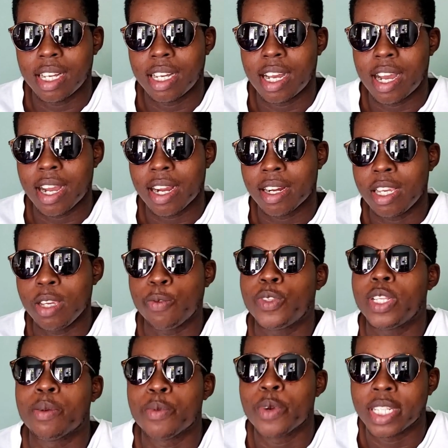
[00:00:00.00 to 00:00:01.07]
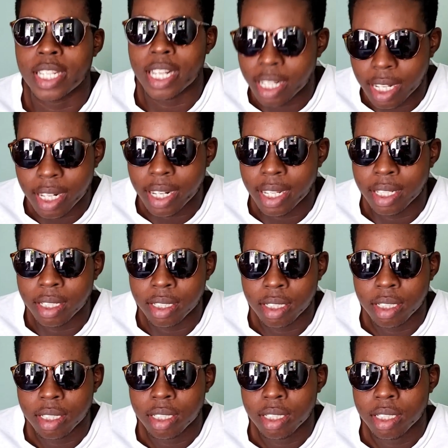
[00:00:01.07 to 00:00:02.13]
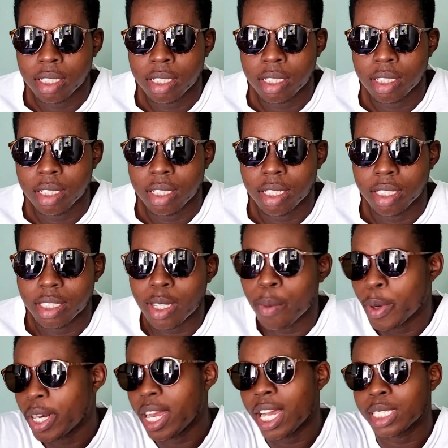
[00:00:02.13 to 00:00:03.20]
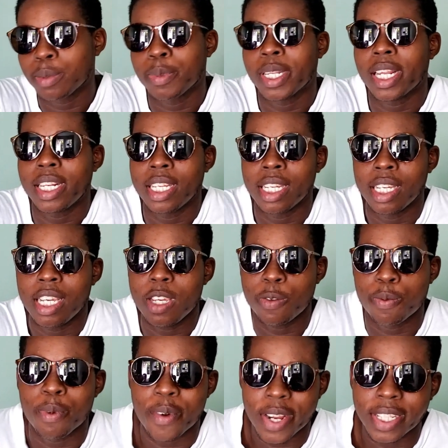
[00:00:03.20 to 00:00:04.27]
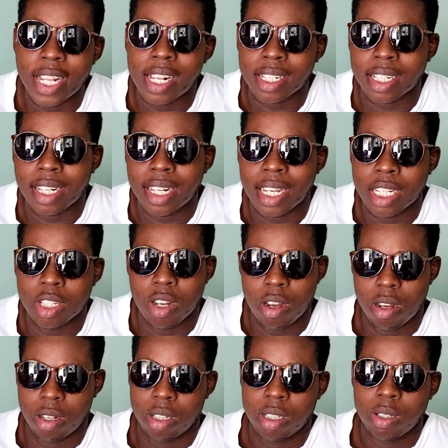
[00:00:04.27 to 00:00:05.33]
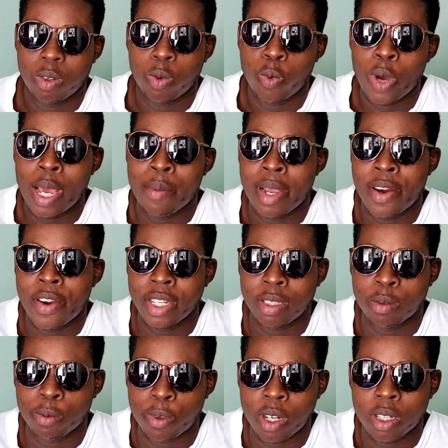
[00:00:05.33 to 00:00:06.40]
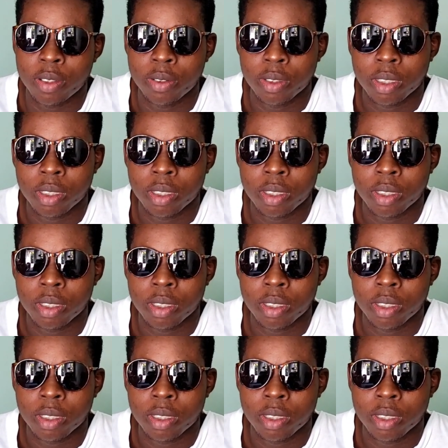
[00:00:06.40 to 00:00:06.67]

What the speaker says: Or if them rate Alkaline. Someone asked me the other day if I rate Alkaline. No. Why am I rate him for?